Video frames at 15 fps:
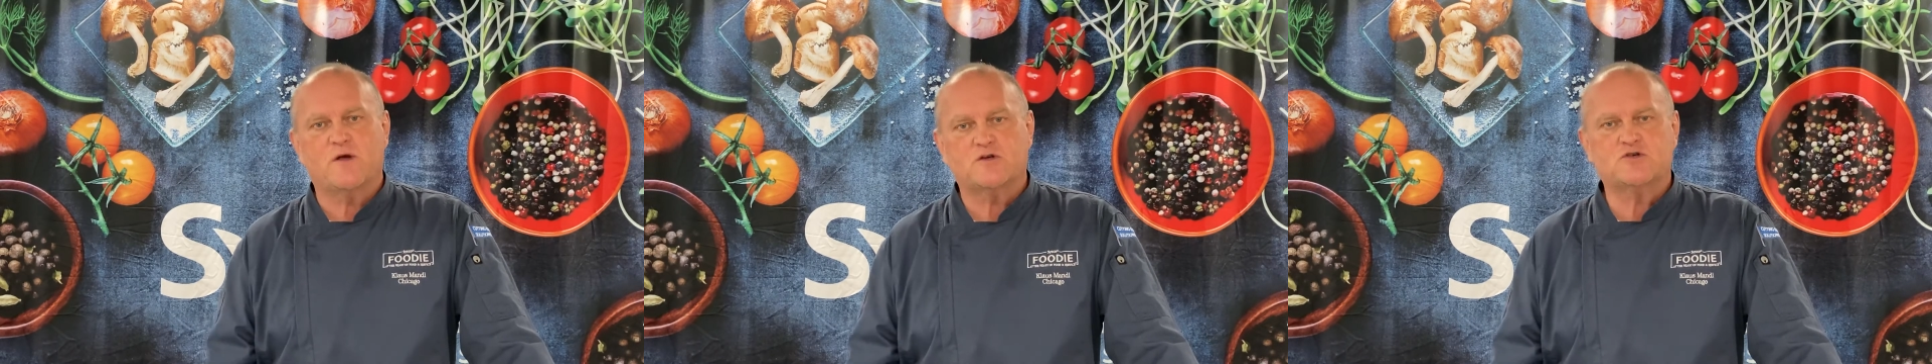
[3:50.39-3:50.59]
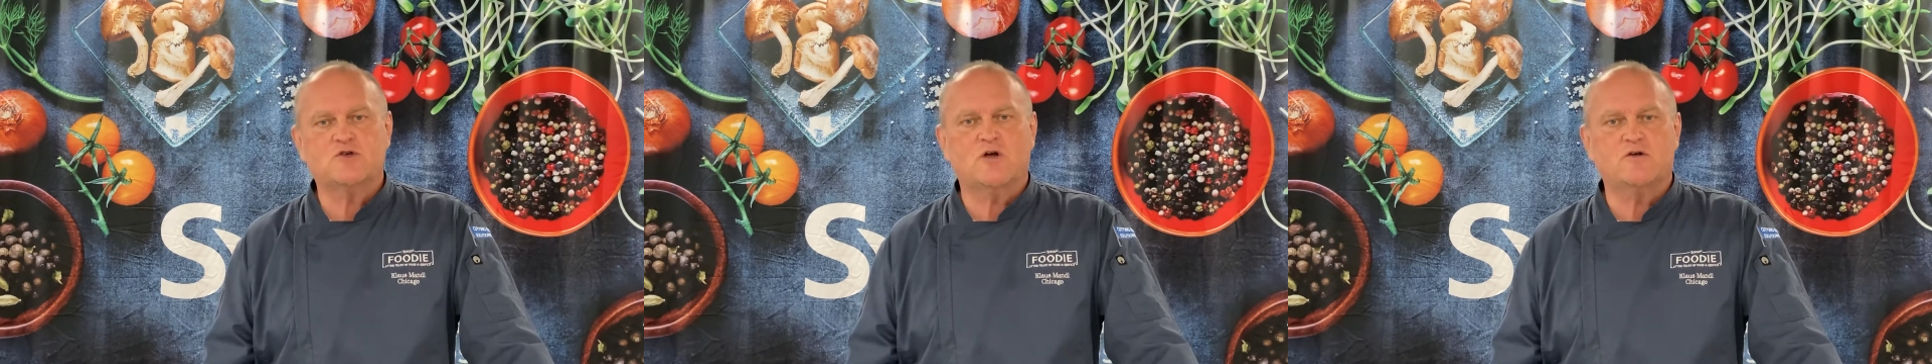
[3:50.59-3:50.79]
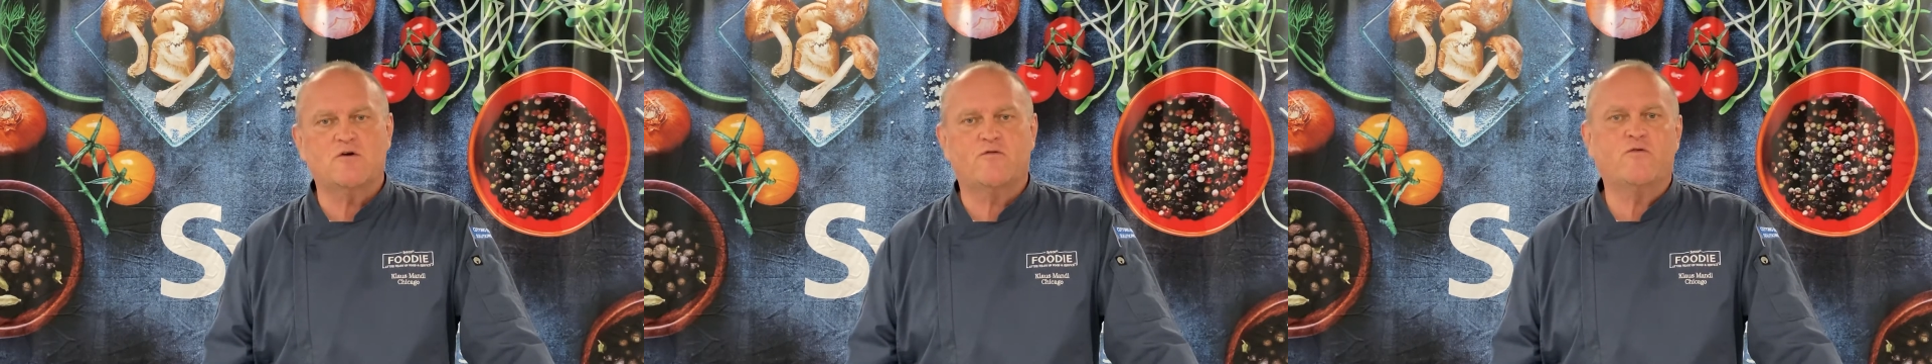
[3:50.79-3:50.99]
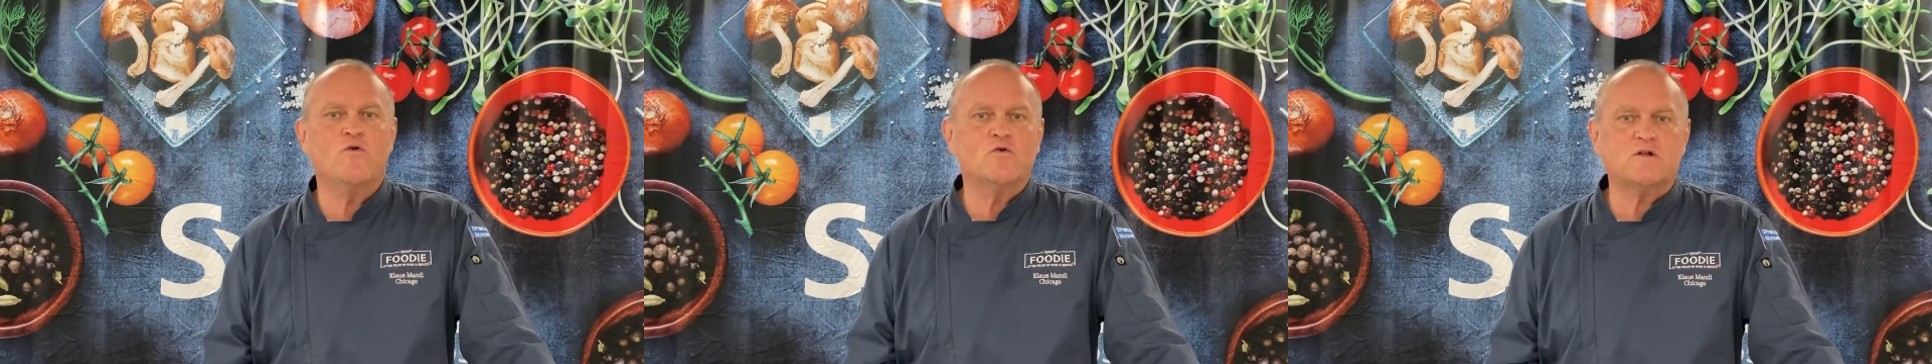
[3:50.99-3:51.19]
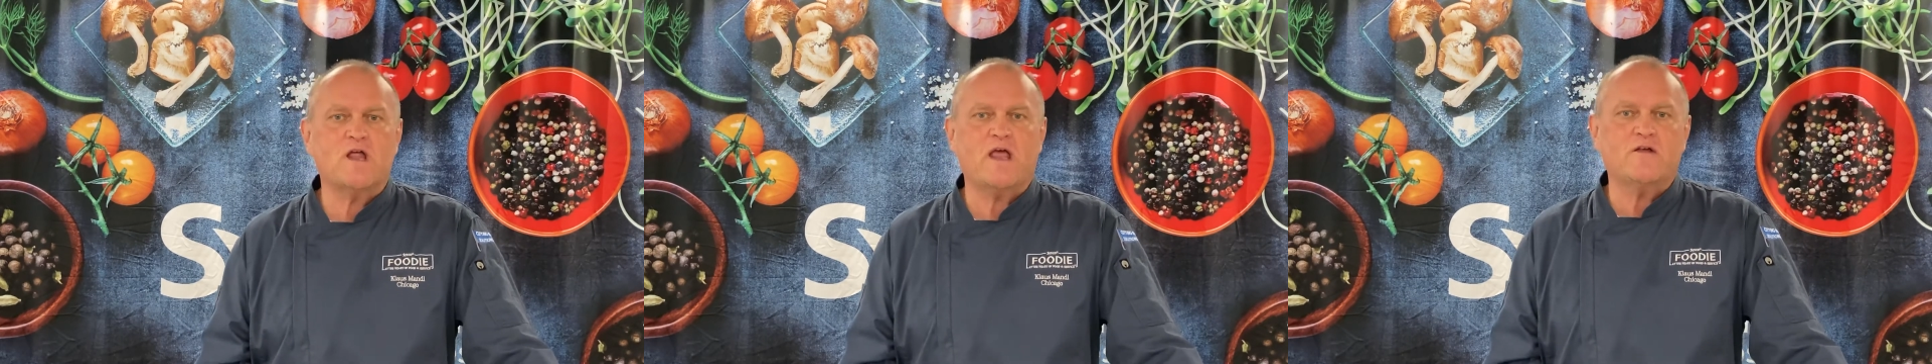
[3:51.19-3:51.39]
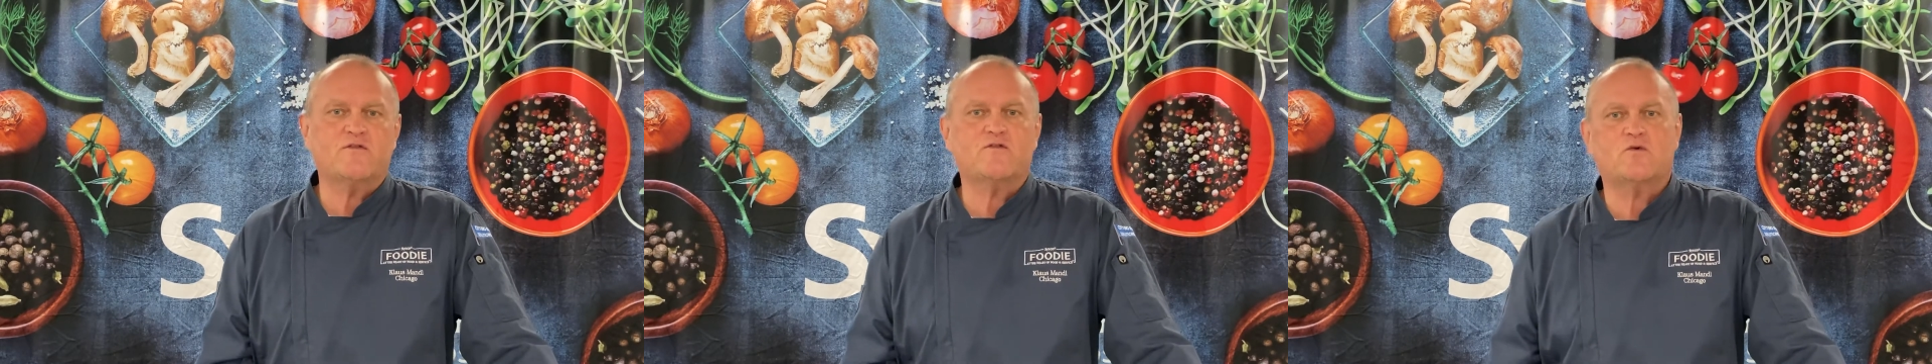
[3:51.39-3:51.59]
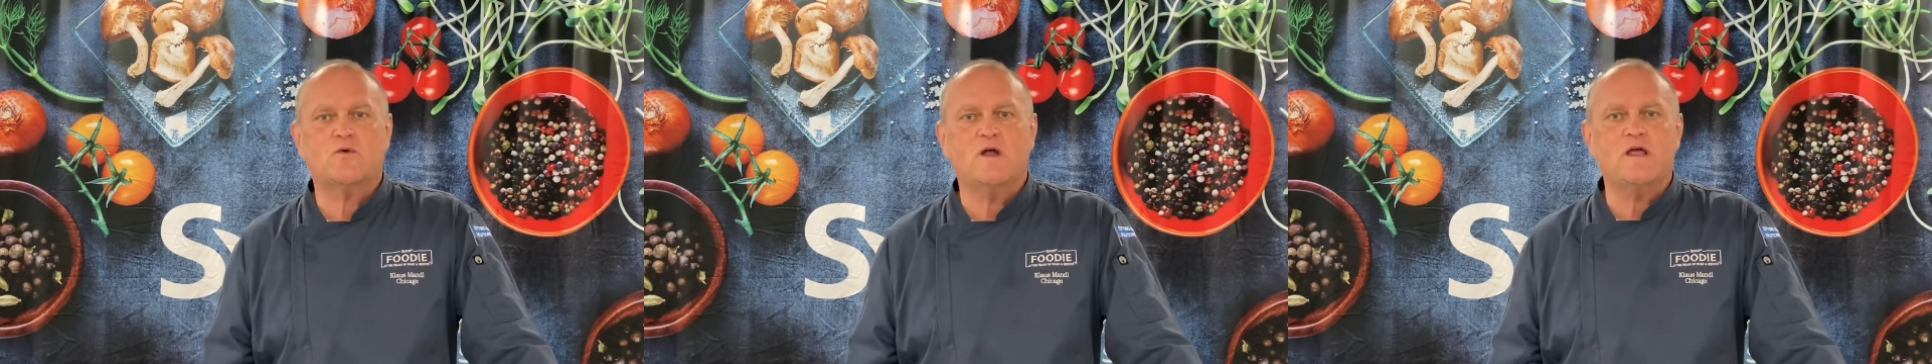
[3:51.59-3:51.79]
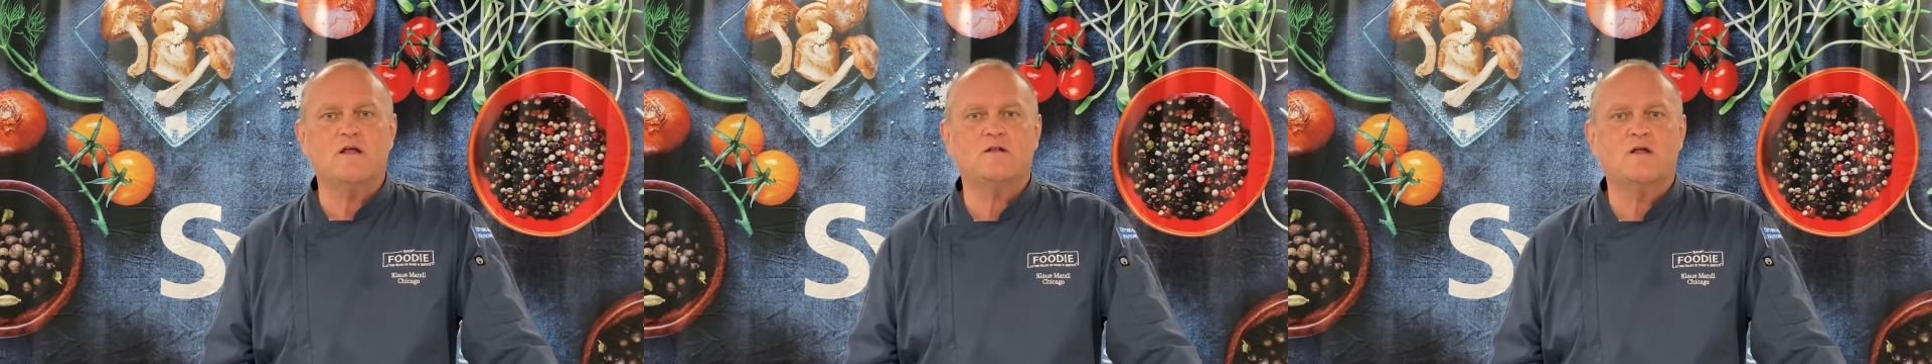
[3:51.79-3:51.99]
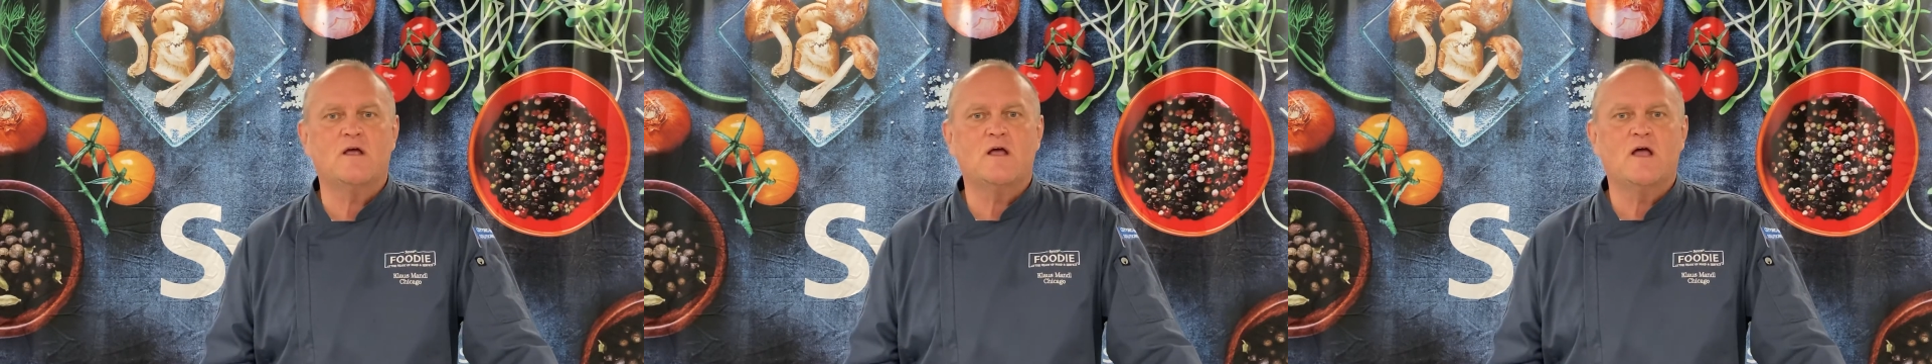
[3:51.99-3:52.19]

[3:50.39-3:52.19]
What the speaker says: make sure your food tastes great,